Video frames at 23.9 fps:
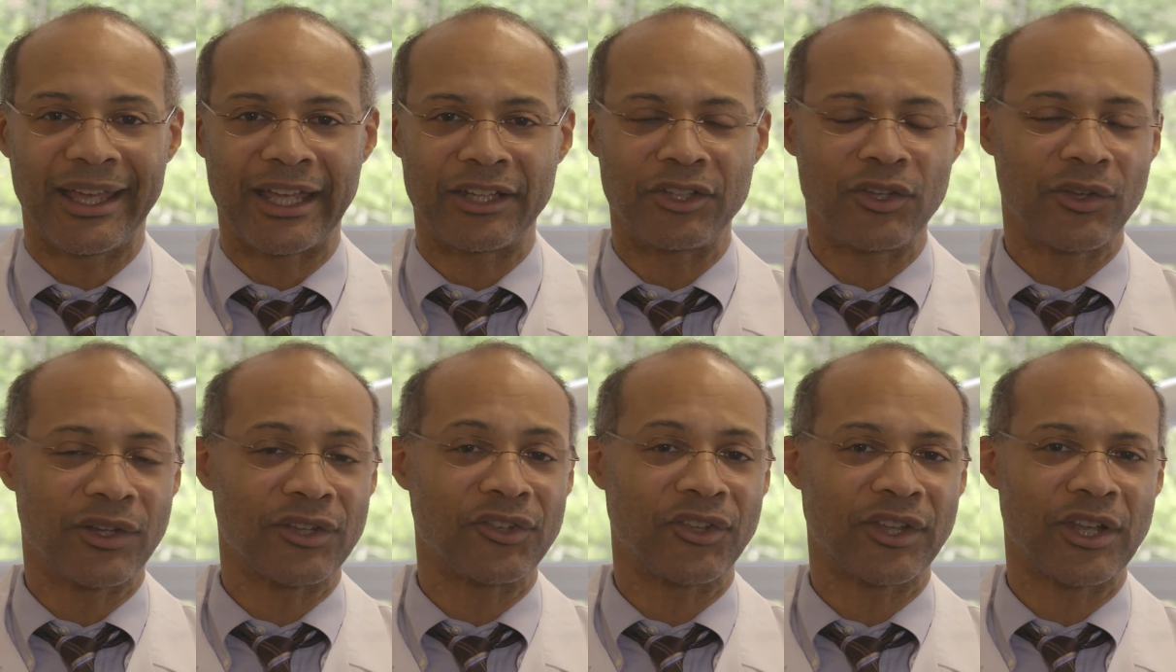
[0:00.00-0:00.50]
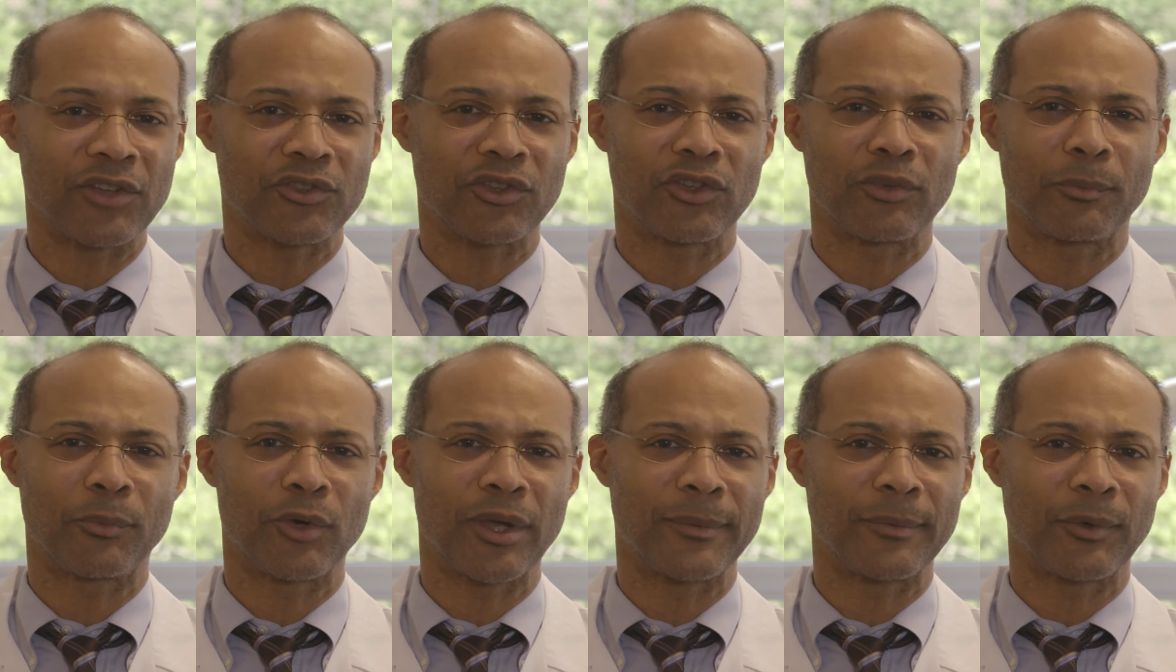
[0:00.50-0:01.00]
and you can schedule
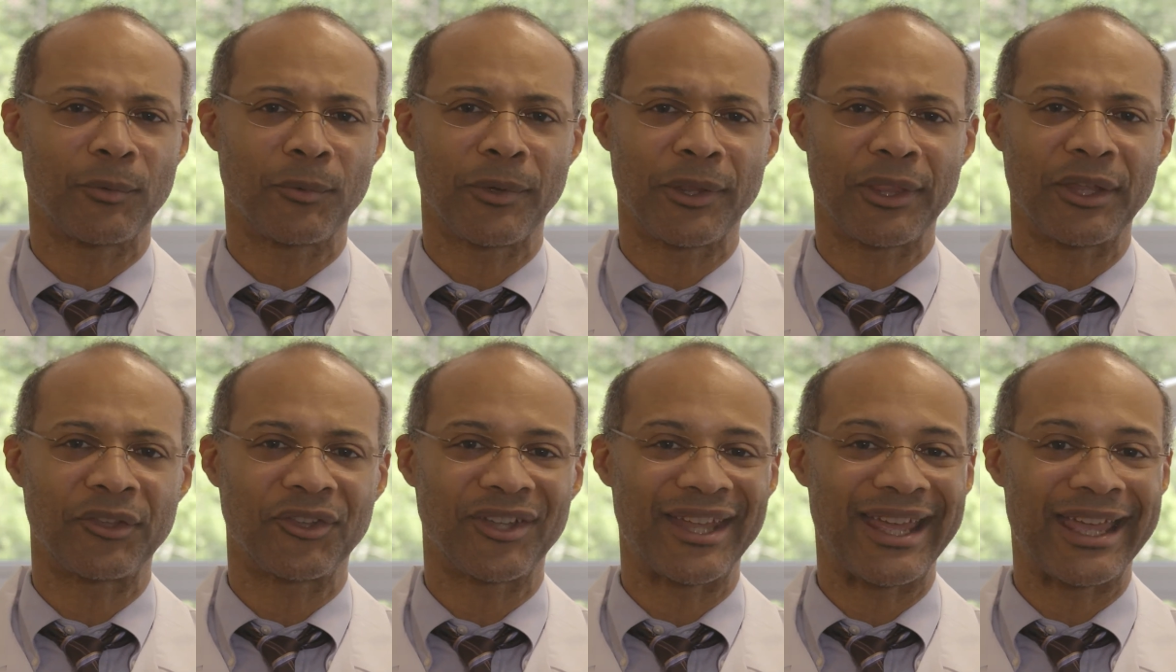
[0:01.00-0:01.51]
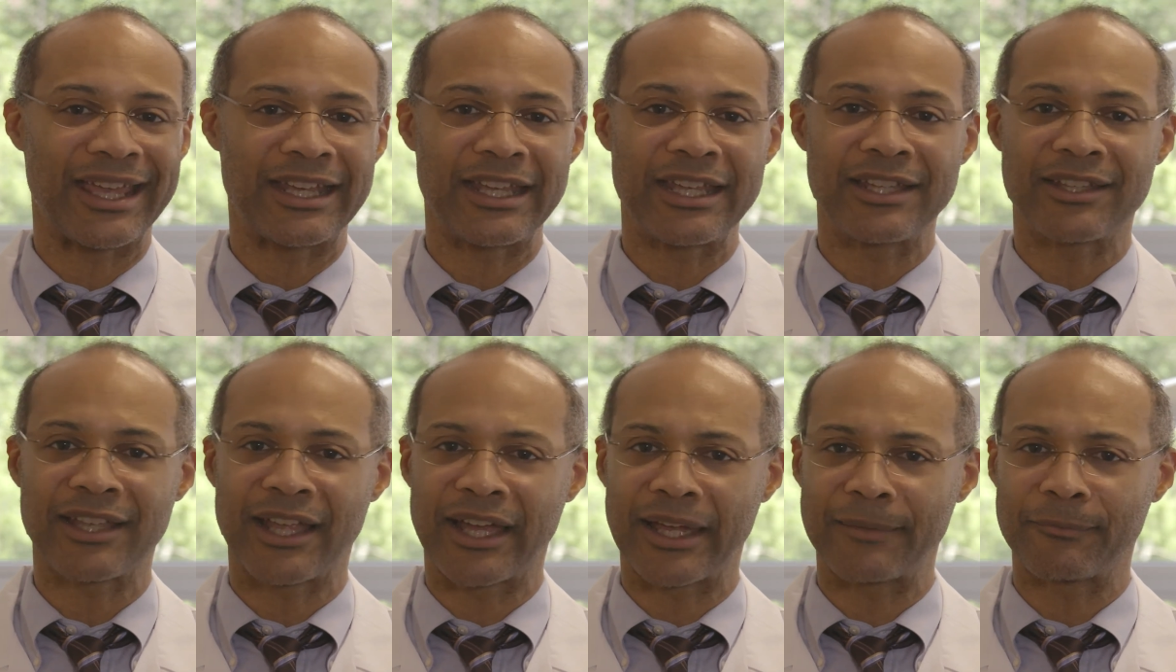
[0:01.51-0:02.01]
an appointment with us
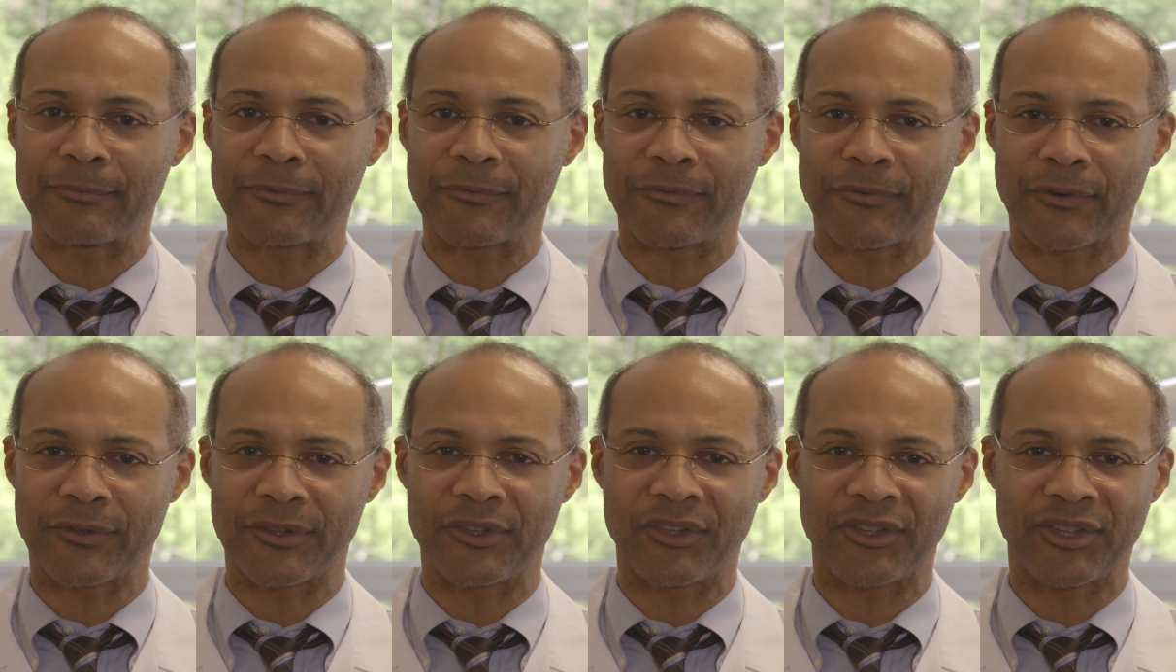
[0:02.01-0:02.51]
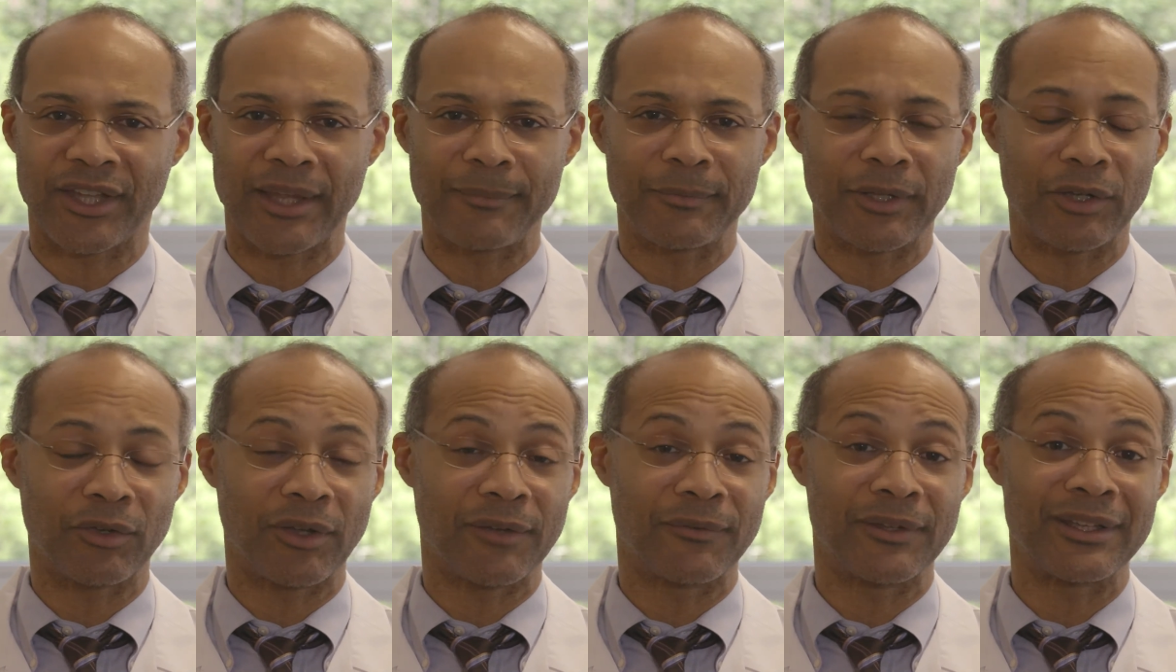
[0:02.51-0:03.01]
anytime for the same
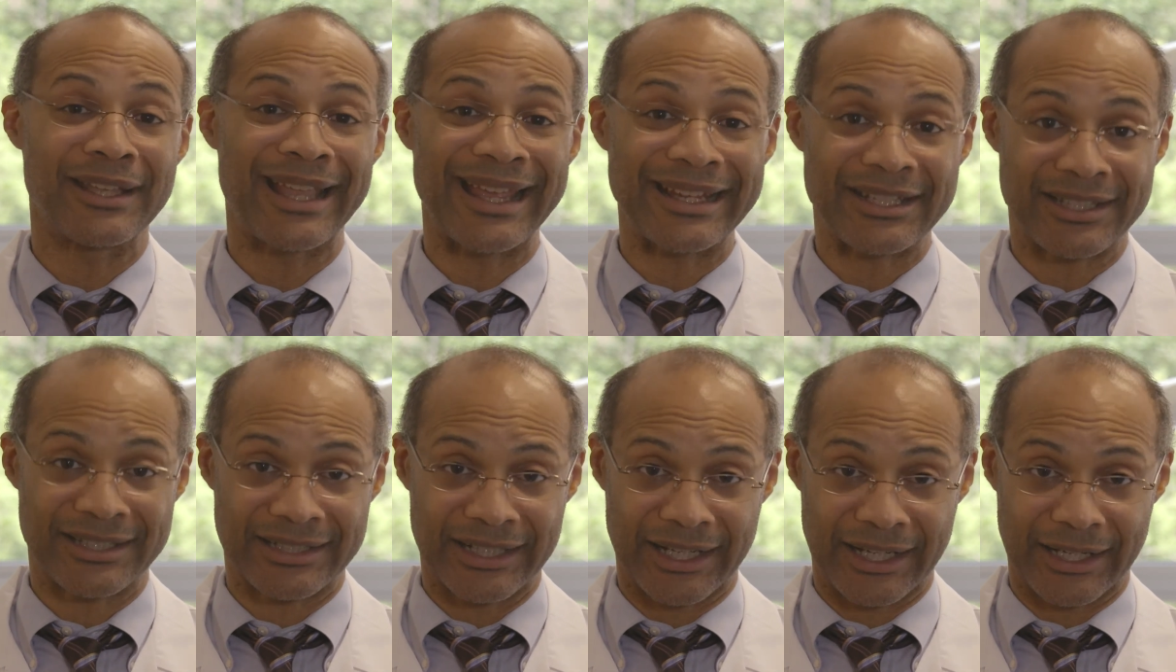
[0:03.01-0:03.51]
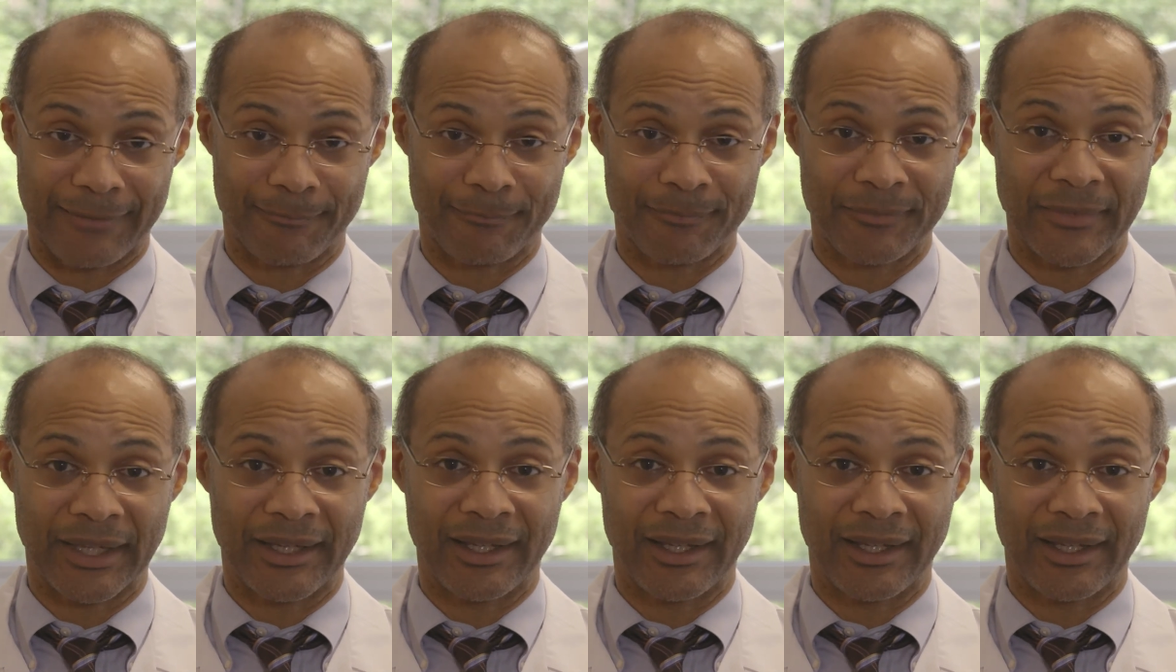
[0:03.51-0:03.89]
day or even next day.